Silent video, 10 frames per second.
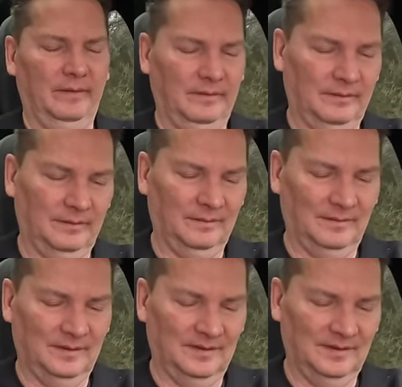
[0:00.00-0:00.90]

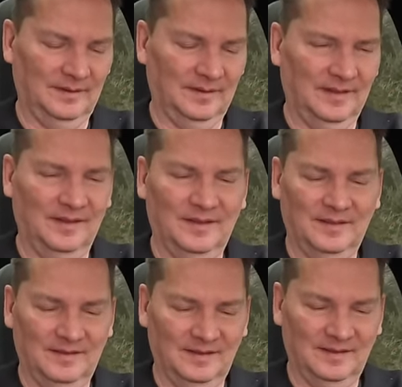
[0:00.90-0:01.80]

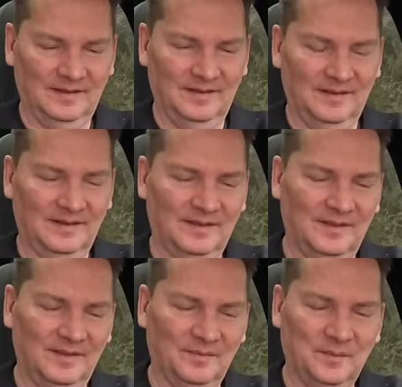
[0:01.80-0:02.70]

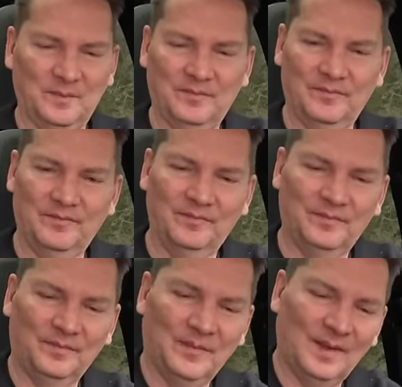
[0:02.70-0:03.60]

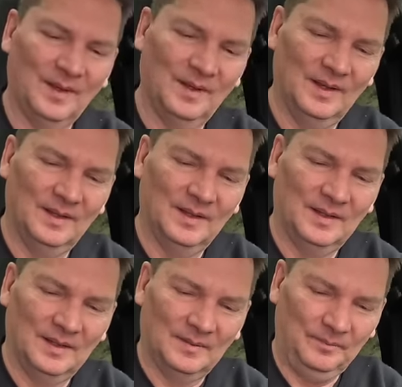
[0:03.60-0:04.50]

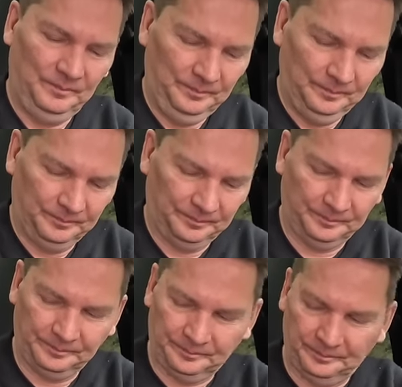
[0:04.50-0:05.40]

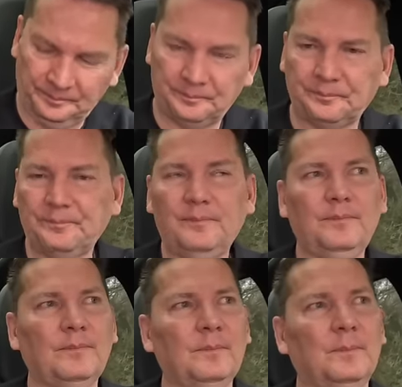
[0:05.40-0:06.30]

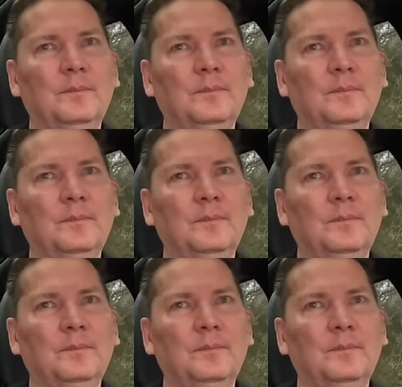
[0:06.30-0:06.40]
This person isn't speaking.